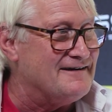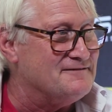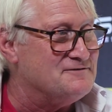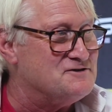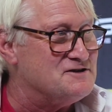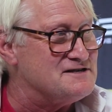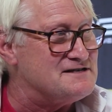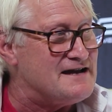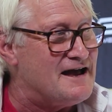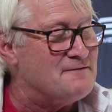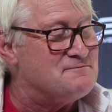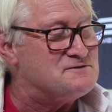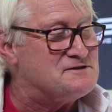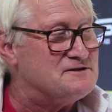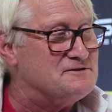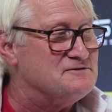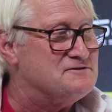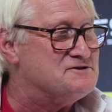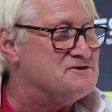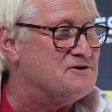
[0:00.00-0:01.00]
of just
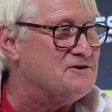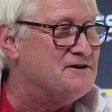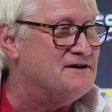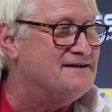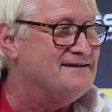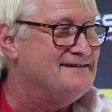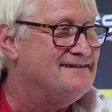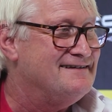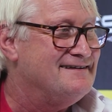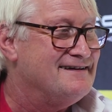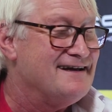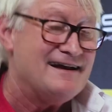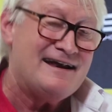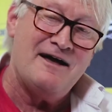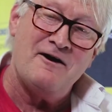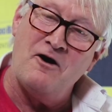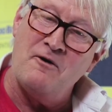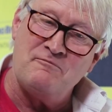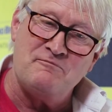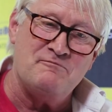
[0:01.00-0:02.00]
absolute joy. And
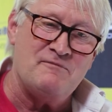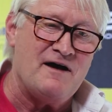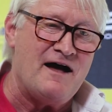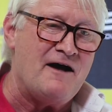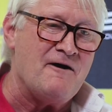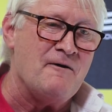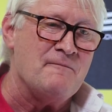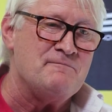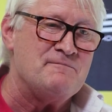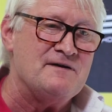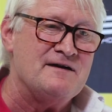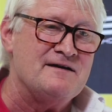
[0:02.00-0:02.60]
right. I mm. hope I hope